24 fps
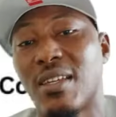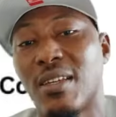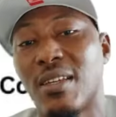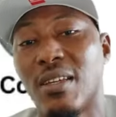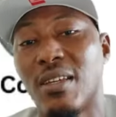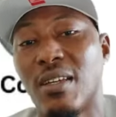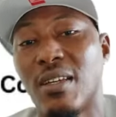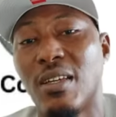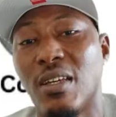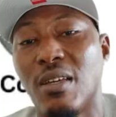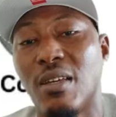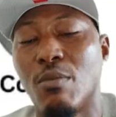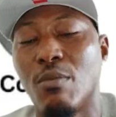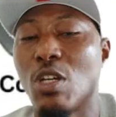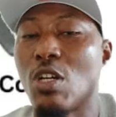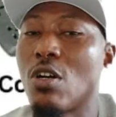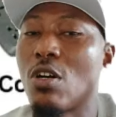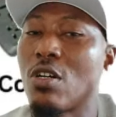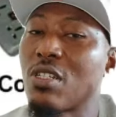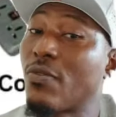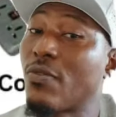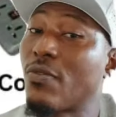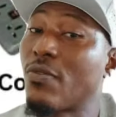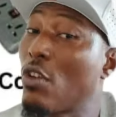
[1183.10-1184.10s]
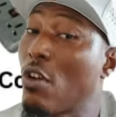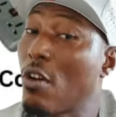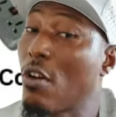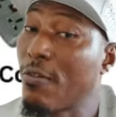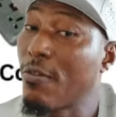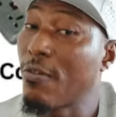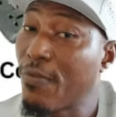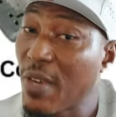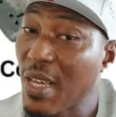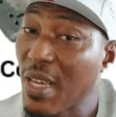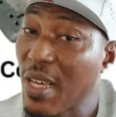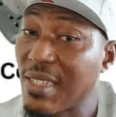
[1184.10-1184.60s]
Because if you don't
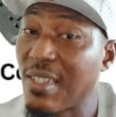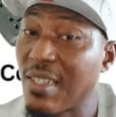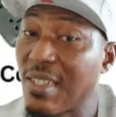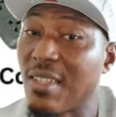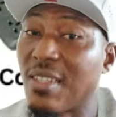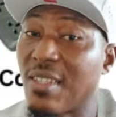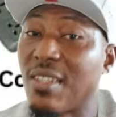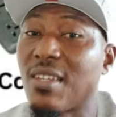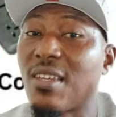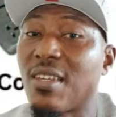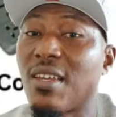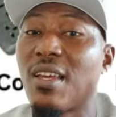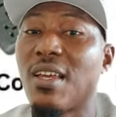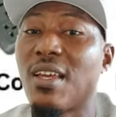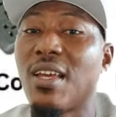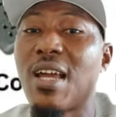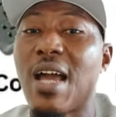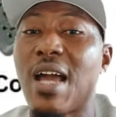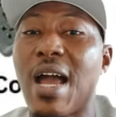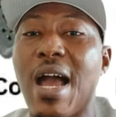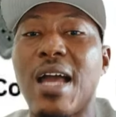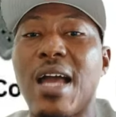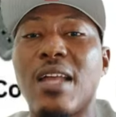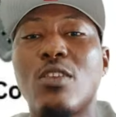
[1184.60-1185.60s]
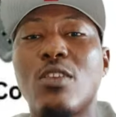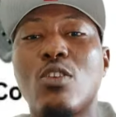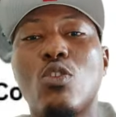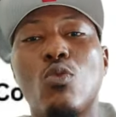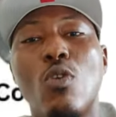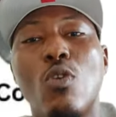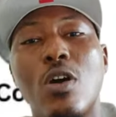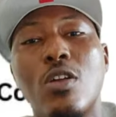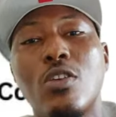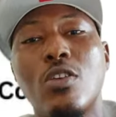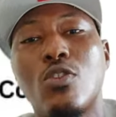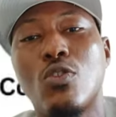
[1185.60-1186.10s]
fix it and you want
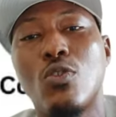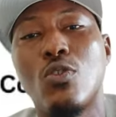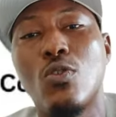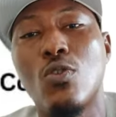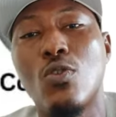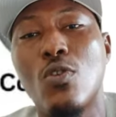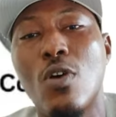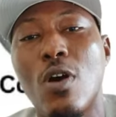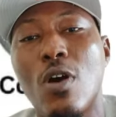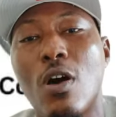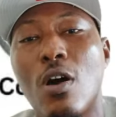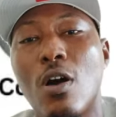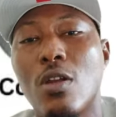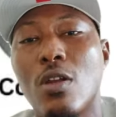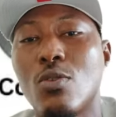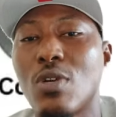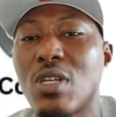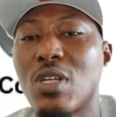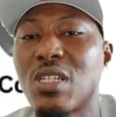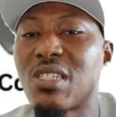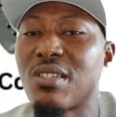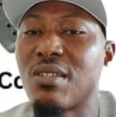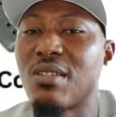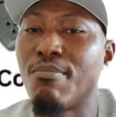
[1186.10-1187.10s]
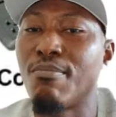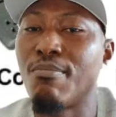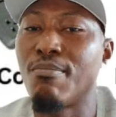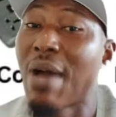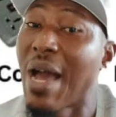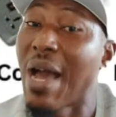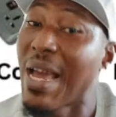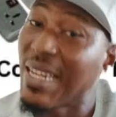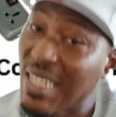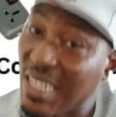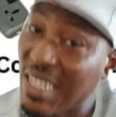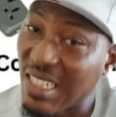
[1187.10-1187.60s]
to always manage,